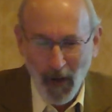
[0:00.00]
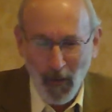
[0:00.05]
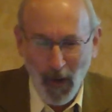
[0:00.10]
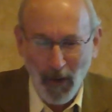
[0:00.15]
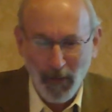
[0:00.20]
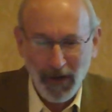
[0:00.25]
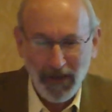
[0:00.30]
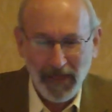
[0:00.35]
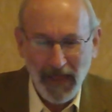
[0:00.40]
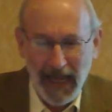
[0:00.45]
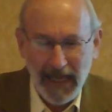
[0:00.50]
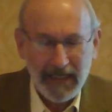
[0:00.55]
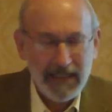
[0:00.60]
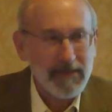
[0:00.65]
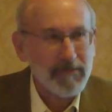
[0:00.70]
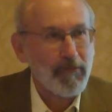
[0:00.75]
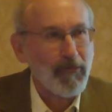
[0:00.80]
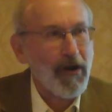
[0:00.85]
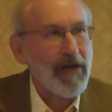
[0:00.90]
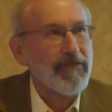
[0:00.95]
Well, with
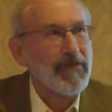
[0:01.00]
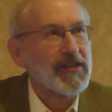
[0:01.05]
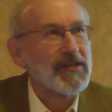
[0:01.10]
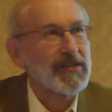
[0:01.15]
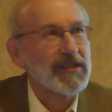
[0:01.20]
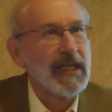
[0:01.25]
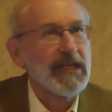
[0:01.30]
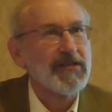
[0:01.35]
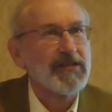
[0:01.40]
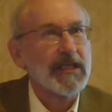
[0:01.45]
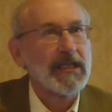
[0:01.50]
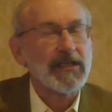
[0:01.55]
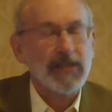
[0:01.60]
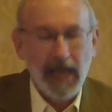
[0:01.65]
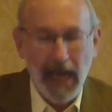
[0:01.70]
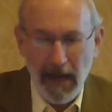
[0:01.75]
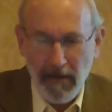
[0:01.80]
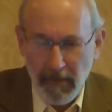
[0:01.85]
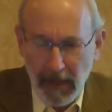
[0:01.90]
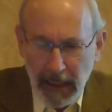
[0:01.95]
that preface, let's
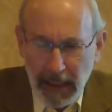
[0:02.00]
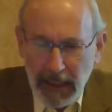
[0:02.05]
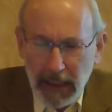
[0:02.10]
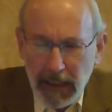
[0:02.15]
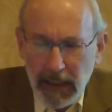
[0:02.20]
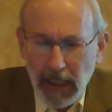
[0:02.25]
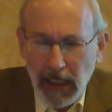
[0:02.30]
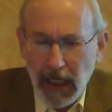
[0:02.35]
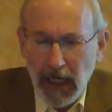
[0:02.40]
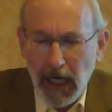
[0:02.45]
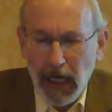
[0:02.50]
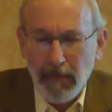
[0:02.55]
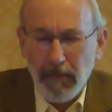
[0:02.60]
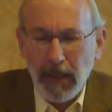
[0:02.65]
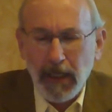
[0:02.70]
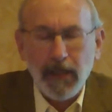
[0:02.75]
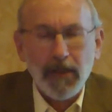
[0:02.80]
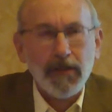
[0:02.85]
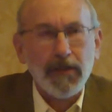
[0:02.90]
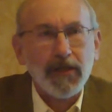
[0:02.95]
examine
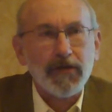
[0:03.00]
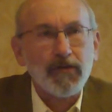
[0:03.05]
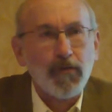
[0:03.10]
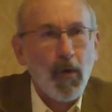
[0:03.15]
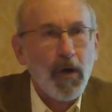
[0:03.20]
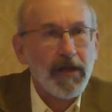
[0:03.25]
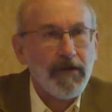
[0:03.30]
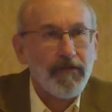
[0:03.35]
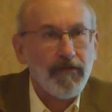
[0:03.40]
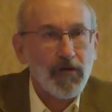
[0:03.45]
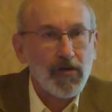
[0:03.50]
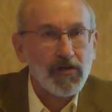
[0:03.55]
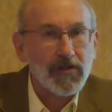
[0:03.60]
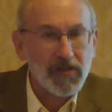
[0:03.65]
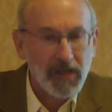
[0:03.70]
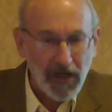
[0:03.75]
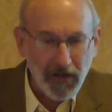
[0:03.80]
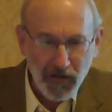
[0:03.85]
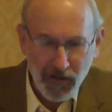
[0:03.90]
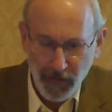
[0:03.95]
the 21st
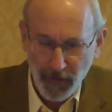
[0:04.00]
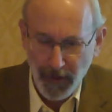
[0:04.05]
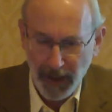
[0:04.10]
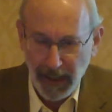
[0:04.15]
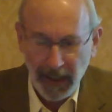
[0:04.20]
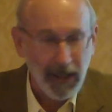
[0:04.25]
century